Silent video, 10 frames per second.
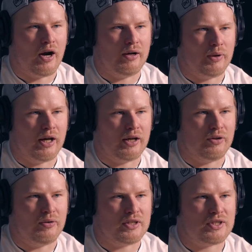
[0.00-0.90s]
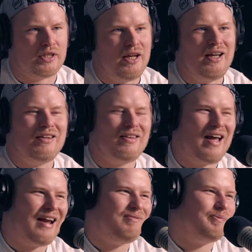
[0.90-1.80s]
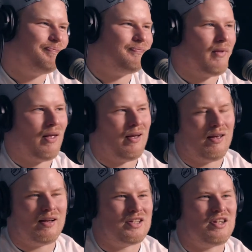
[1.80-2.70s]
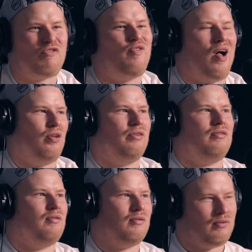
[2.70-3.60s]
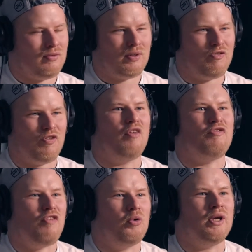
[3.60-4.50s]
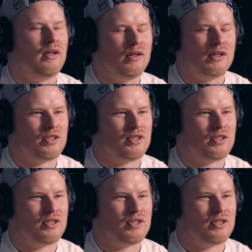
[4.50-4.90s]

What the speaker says: "All right, we got to do this." Mm-hmm. That because it felt phony.